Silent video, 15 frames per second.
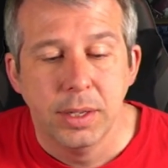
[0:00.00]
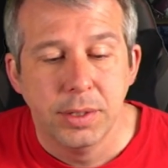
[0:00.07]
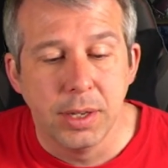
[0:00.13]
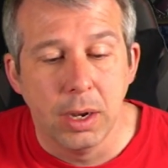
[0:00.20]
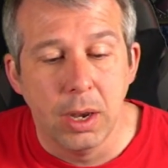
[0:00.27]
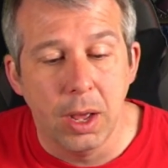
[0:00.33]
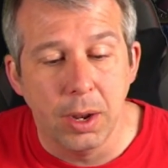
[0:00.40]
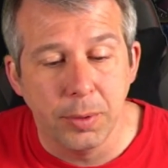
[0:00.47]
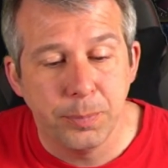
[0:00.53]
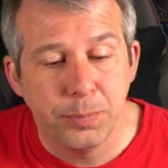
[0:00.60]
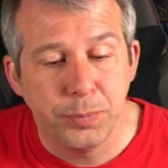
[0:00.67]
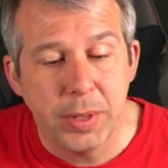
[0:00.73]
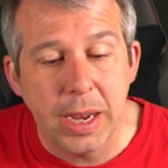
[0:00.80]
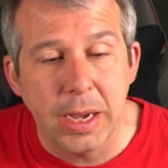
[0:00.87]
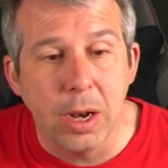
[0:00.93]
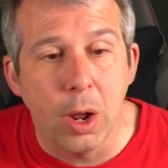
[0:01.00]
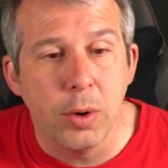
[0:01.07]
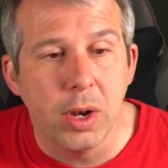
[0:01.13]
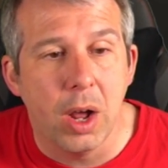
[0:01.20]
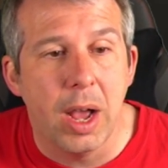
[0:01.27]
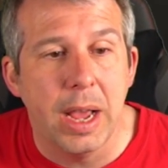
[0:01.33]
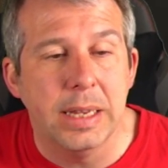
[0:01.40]
So look, there you go,
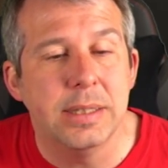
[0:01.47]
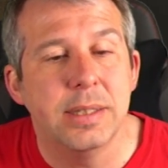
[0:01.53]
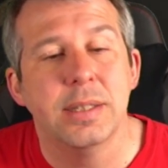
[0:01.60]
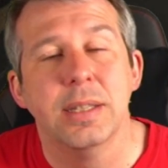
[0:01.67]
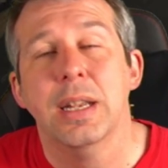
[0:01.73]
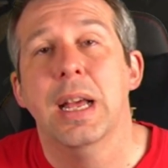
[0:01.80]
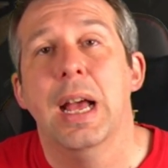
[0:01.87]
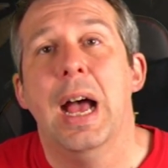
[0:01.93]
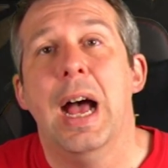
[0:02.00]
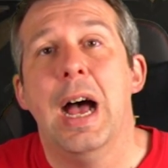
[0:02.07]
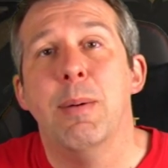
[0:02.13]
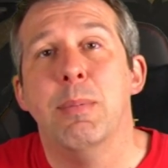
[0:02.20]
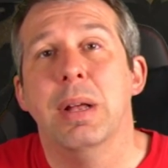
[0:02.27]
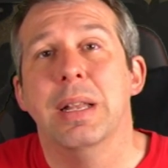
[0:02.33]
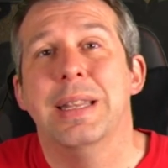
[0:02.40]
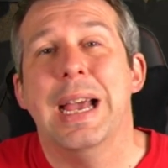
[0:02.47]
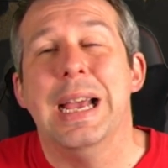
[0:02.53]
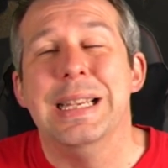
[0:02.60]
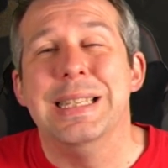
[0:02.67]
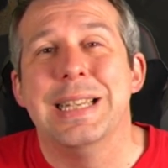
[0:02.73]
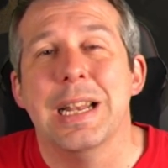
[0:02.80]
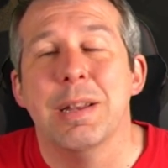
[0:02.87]
guys.
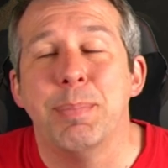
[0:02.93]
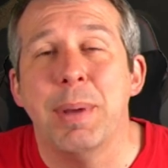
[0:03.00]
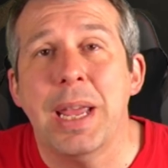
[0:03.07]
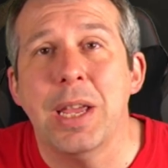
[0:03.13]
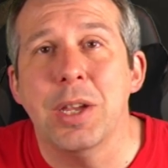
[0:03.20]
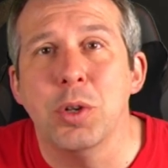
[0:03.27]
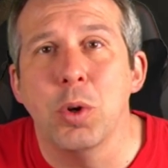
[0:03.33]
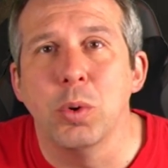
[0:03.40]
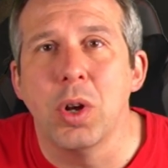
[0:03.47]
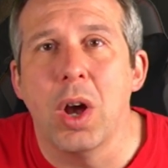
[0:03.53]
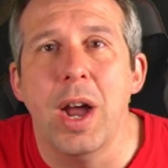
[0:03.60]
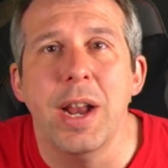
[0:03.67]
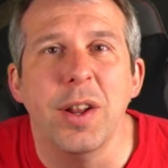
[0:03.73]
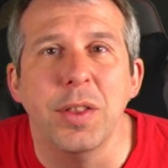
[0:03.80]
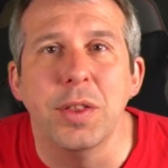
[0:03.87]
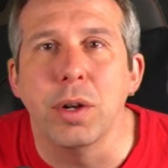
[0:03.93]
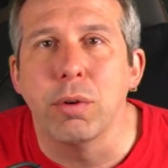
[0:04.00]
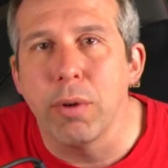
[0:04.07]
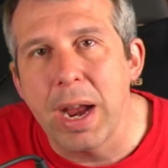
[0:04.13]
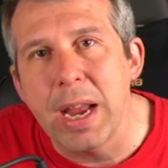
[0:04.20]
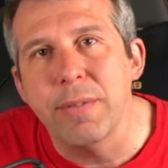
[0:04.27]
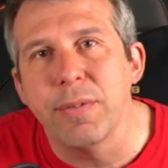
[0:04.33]
That is going to be your guide on the
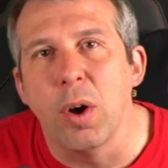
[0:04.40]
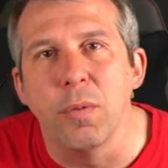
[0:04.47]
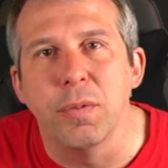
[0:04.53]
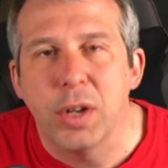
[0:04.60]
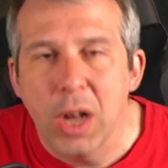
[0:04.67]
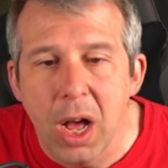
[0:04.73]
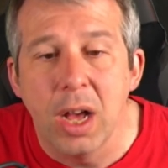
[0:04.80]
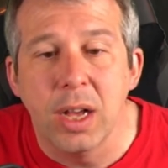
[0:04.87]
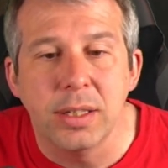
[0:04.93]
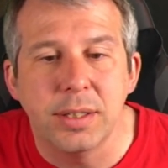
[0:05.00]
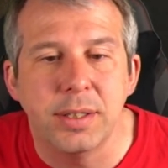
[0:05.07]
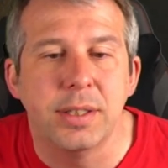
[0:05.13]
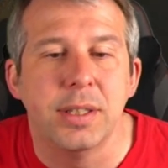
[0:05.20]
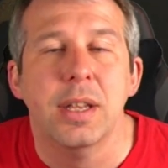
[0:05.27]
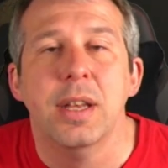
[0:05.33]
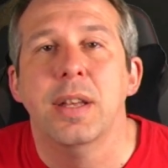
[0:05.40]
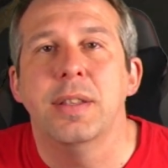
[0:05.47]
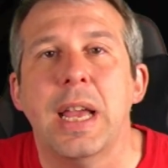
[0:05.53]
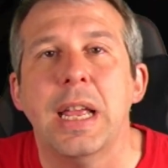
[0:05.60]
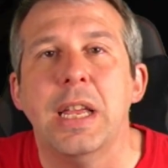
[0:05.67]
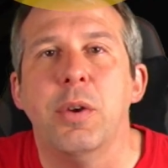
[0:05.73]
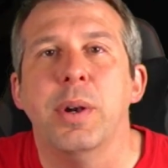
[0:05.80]
Grave of Curse.
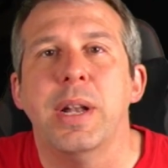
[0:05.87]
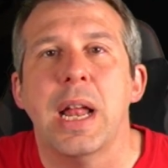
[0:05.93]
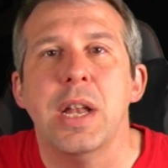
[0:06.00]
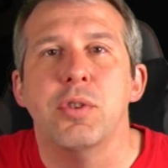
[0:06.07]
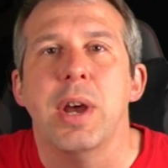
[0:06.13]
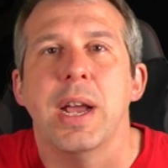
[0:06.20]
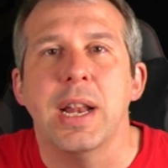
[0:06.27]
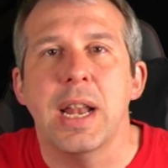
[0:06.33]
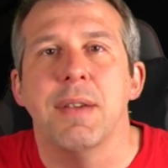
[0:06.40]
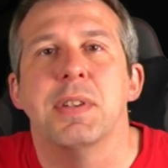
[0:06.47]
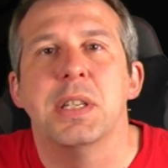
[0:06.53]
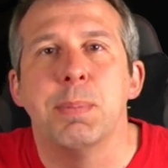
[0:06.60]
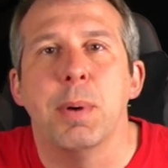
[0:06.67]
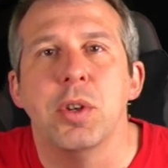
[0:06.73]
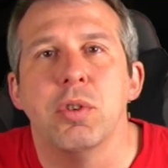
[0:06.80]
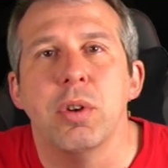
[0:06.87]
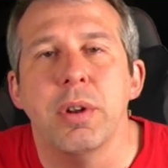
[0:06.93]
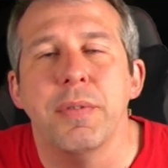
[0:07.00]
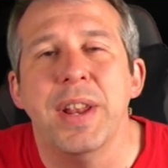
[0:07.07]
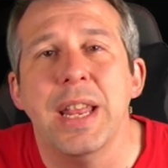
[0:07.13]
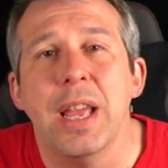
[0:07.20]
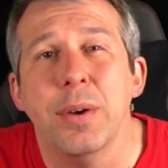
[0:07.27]
Thank you again, Dragonheir, for sponsoring
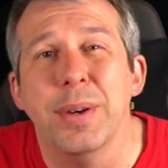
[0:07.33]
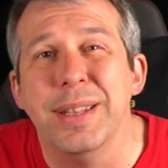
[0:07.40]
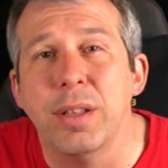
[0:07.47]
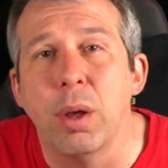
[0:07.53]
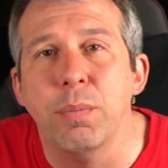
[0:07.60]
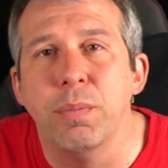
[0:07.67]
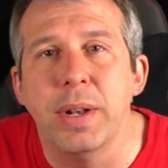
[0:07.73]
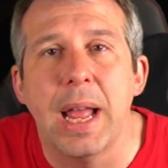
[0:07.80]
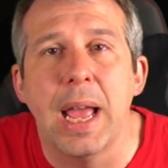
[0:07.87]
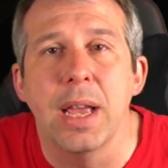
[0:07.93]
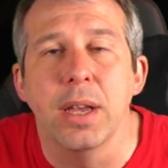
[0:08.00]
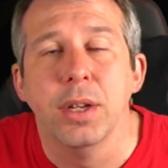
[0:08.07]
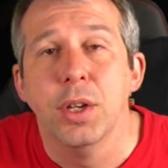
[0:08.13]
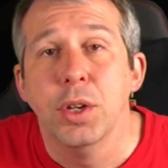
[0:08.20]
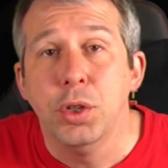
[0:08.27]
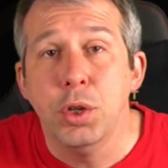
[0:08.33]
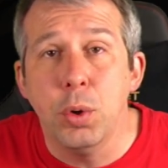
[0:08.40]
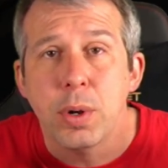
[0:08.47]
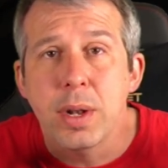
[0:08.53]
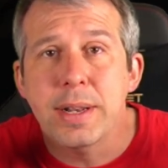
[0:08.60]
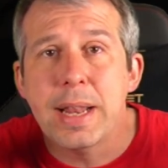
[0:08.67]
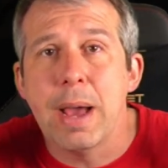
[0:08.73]
the video. And don't forget,
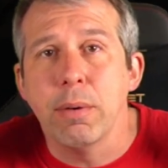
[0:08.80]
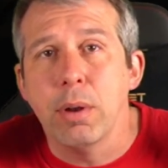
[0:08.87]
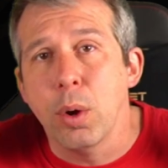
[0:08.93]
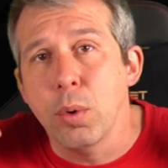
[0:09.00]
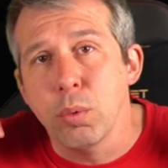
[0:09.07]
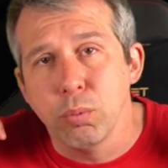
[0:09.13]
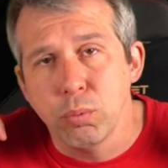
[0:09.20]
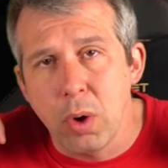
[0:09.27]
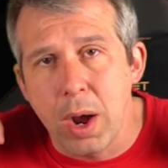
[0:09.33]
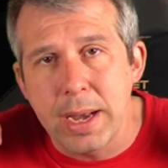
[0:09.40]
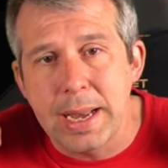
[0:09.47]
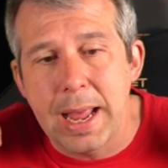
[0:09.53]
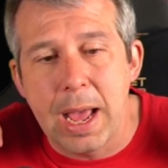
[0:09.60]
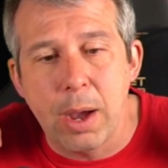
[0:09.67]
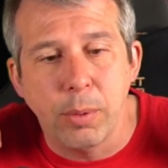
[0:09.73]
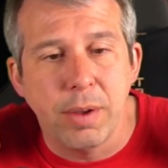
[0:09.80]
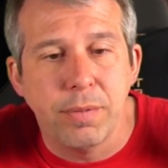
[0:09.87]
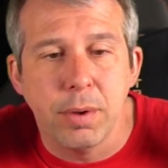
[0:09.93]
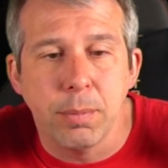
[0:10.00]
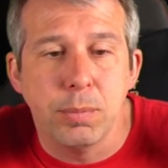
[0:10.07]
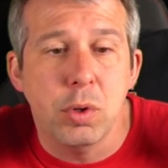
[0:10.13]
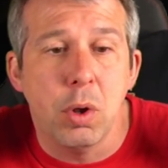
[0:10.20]
you can download right now, if
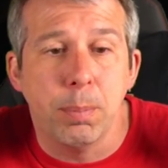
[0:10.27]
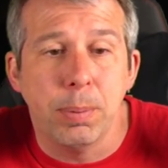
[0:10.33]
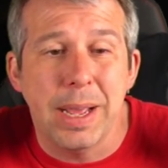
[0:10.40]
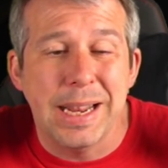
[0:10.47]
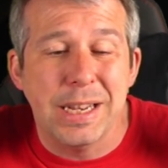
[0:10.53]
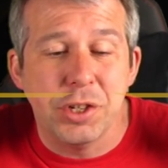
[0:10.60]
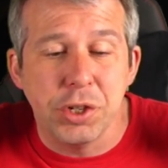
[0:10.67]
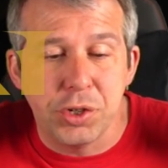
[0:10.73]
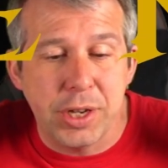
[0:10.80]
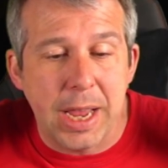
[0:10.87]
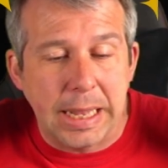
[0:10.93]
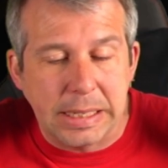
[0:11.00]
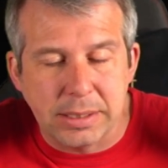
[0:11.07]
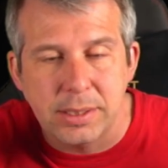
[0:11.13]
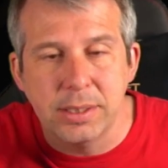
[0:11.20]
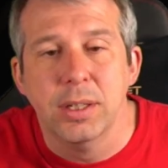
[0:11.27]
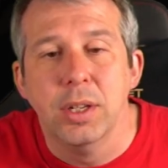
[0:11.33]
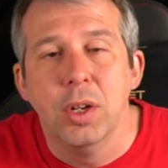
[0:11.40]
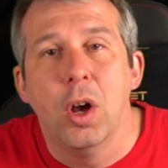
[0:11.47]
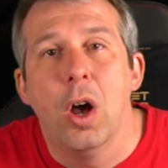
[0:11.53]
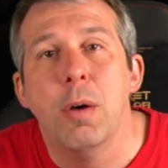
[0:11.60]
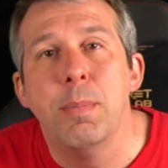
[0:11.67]
you're not playing just yet,
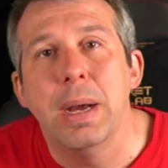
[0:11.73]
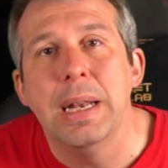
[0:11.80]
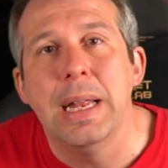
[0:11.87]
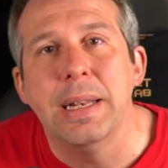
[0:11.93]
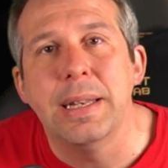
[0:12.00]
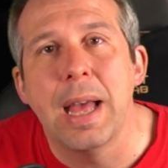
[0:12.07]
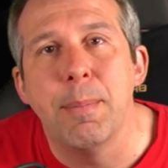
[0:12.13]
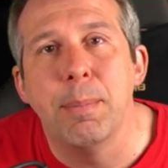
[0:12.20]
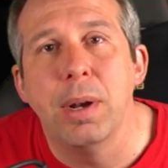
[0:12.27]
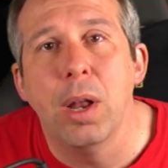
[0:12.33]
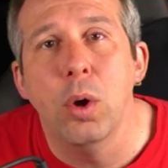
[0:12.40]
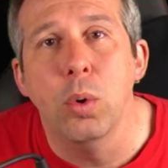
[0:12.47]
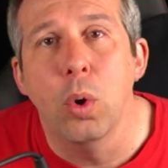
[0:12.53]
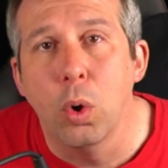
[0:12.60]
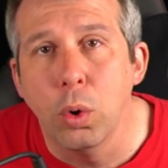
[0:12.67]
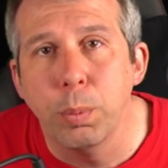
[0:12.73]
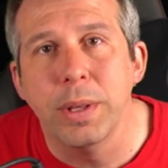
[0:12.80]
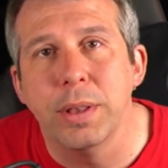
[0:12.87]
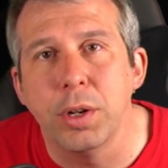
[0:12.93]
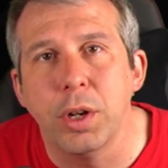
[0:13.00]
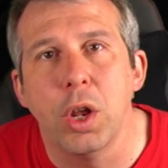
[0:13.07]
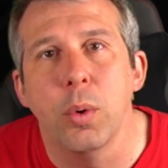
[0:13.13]
on my link down below or
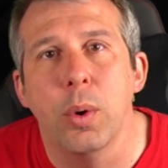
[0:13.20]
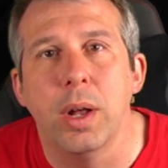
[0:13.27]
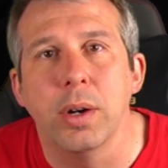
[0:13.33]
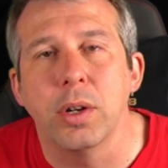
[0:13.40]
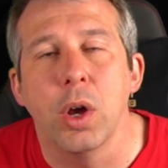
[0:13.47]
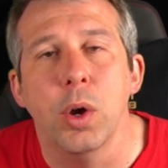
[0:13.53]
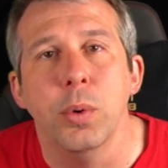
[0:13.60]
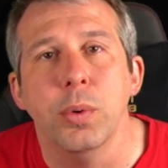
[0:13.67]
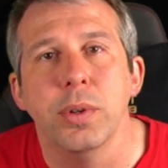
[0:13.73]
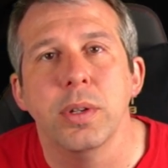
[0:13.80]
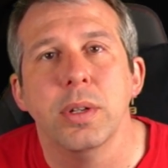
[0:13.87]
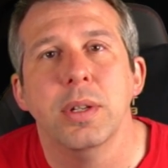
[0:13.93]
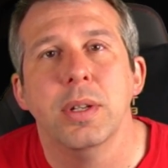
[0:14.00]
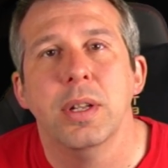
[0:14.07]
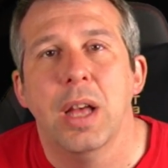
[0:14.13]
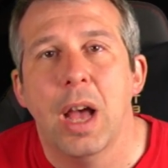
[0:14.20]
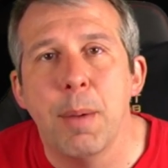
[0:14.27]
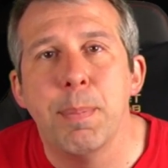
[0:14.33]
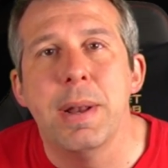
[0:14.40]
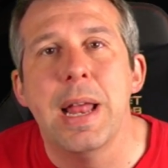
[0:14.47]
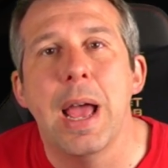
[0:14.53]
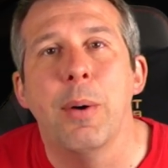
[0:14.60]
with the QR code.
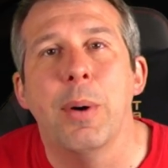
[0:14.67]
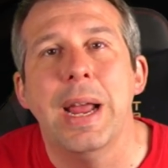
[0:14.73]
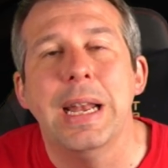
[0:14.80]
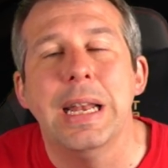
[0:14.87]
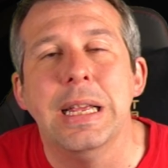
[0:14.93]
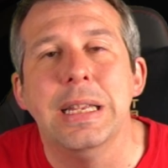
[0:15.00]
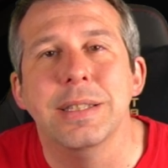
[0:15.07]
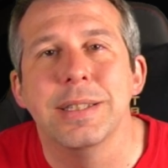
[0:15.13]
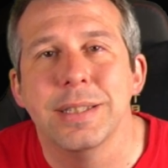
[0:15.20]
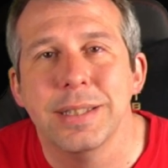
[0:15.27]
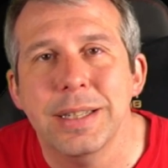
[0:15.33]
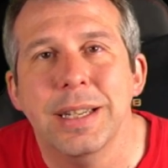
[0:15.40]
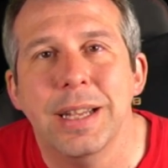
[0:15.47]
I've been HYILMHMLBBU.